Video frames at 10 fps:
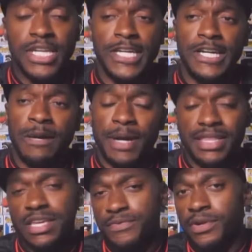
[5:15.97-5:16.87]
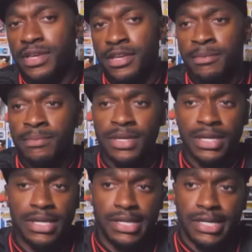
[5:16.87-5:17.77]
Um, I think for him,
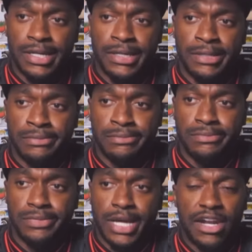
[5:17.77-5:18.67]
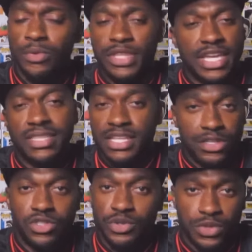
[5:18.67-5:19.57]
um, I don't think that he'll
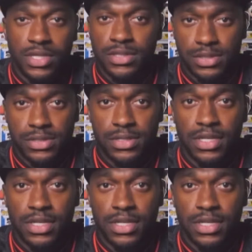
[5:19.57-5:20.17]
do this.